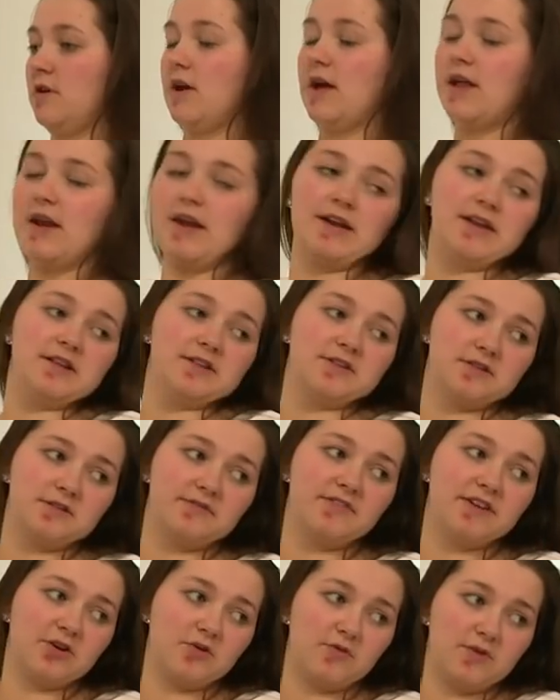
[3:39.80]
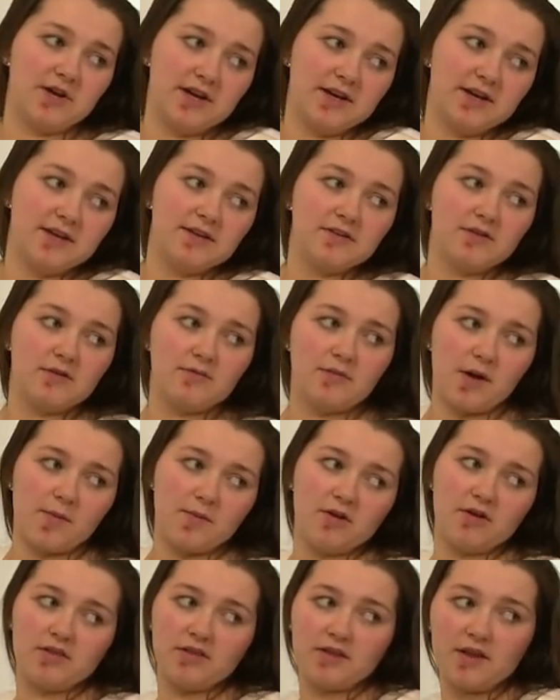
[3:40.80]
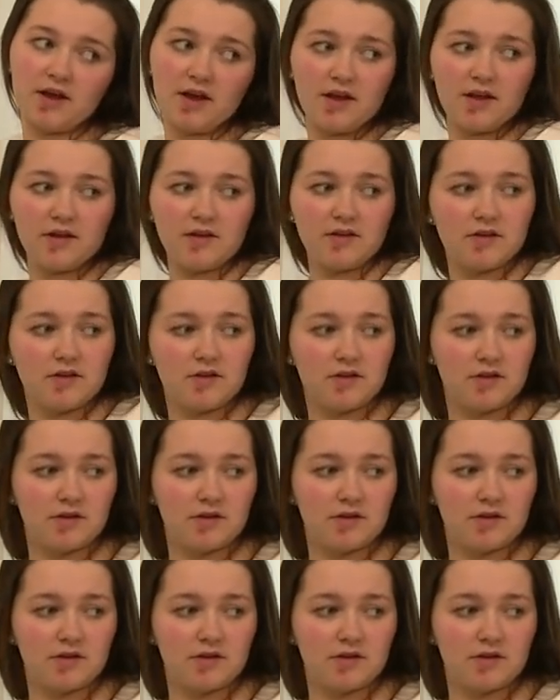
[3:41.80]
And I need to feel nice on my birthday.